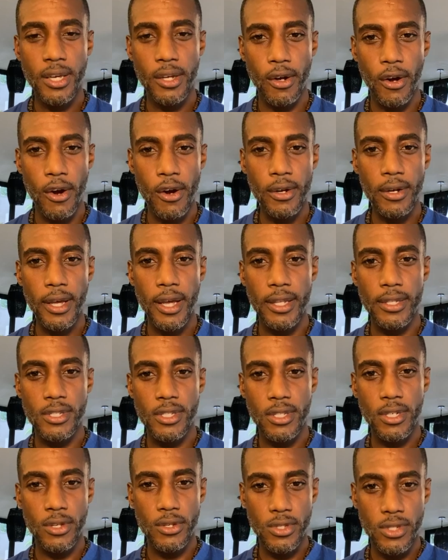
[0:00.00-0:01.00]
hurt and
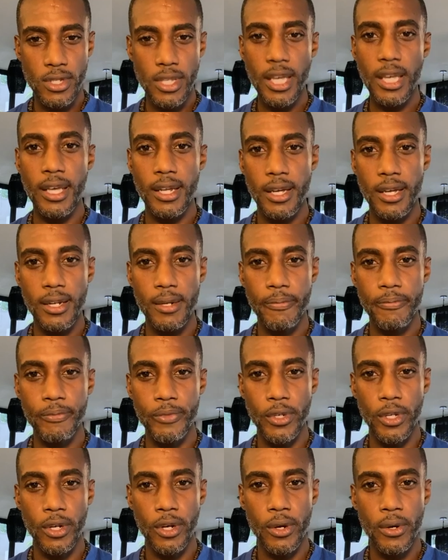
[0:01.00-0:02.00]
still stick in it,
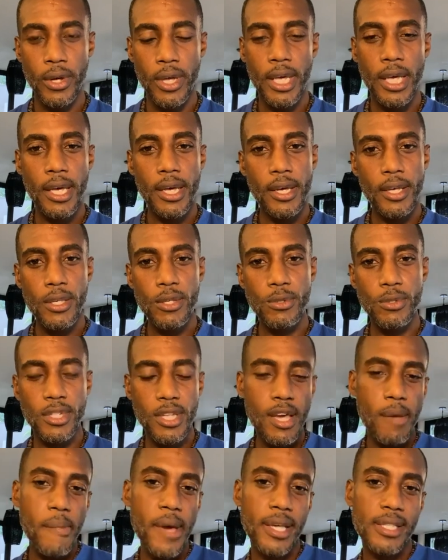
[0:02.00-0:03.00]

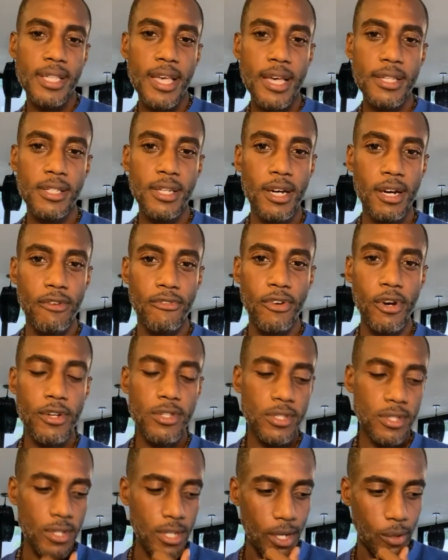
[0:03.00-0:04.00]
DMX has a
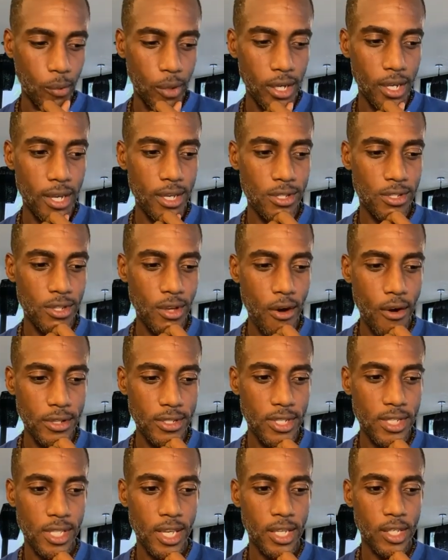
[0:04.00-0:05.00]
verse in one of his songs.
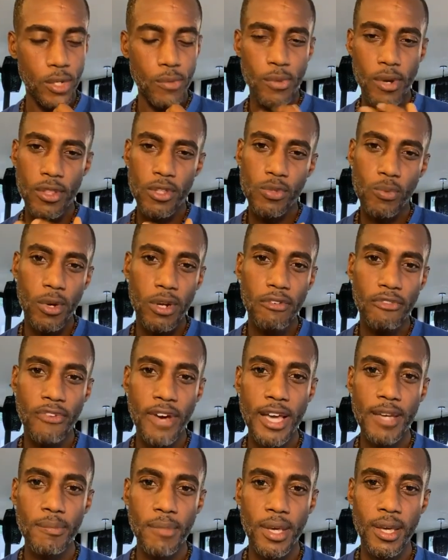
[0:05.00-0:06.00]
He's like, you brothers want to
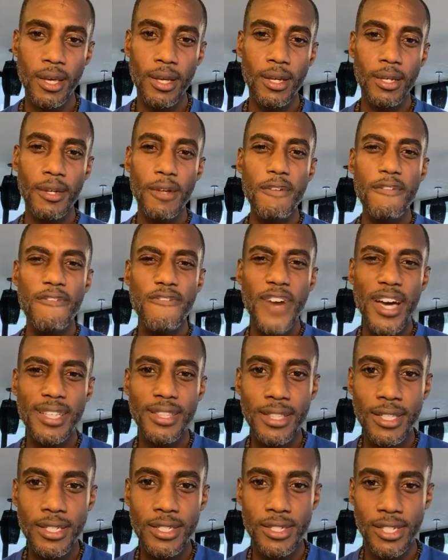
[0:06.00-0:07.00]
fight me? Fight
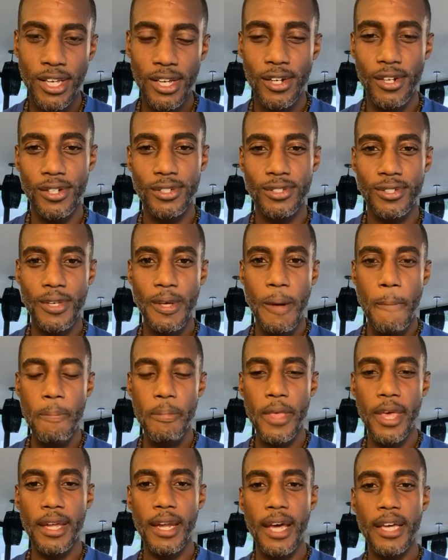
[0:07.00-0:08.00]
these tears.
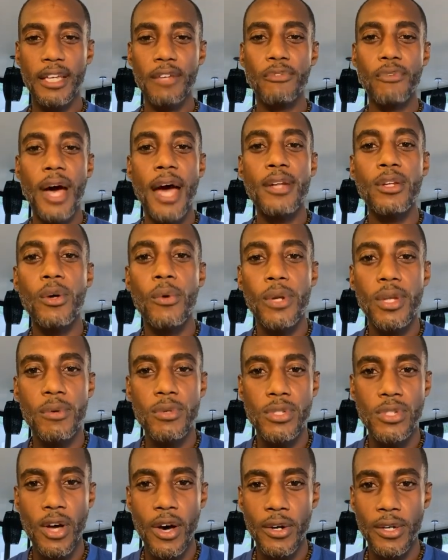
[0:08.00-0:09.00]
And I knew what he was
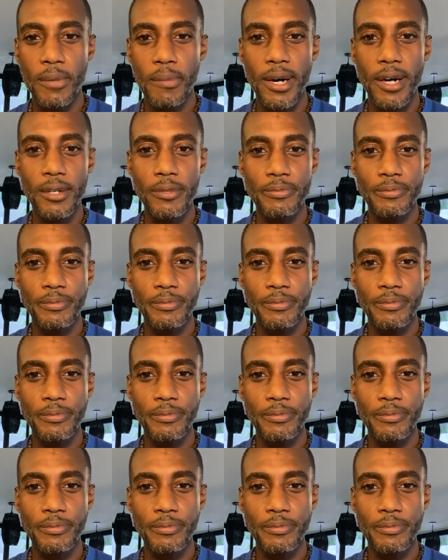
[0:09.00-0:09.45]
talking about.